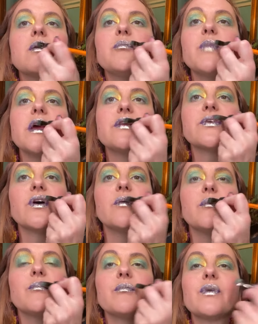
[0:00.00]
makes
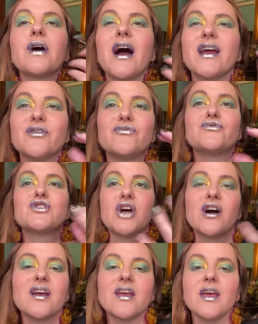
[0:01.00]
them kind of
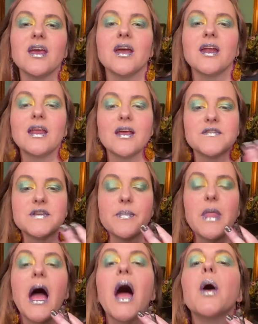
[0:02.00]
chunky and gives
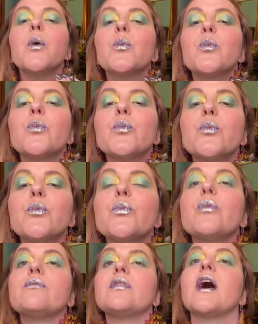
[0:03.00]
them that
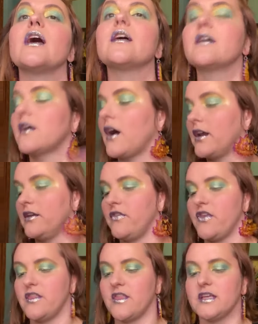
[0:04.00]
kind
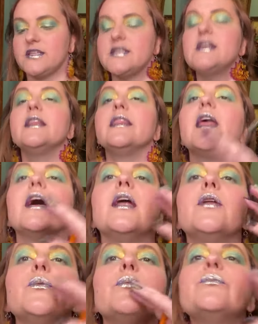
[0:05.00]
of thing that's in that